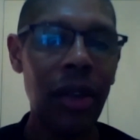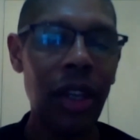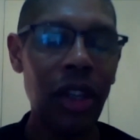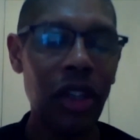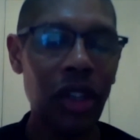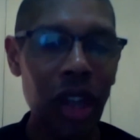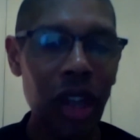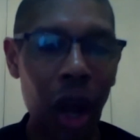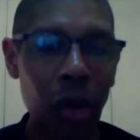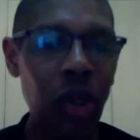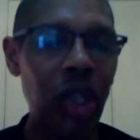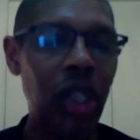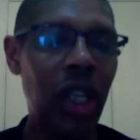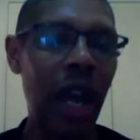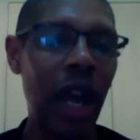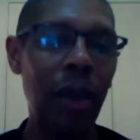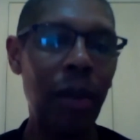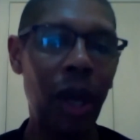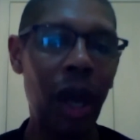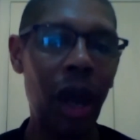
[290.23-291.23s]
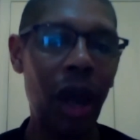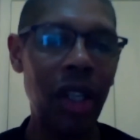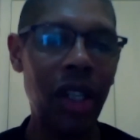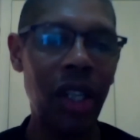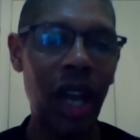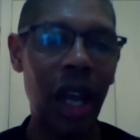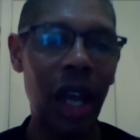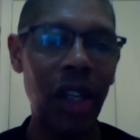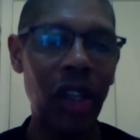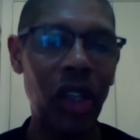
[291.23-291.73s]
There's no
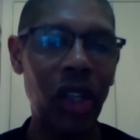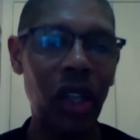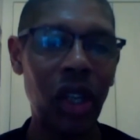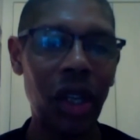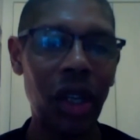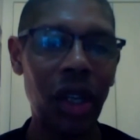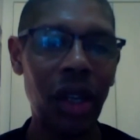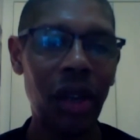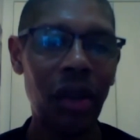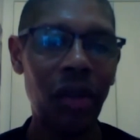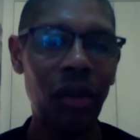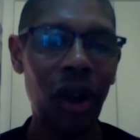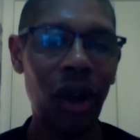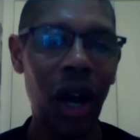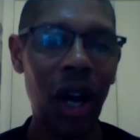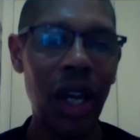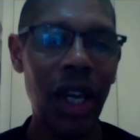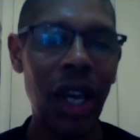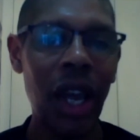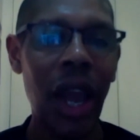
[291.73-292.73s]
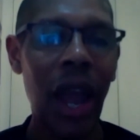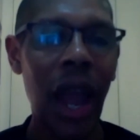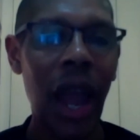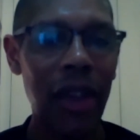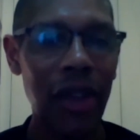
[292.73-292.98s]
stabilisation, right?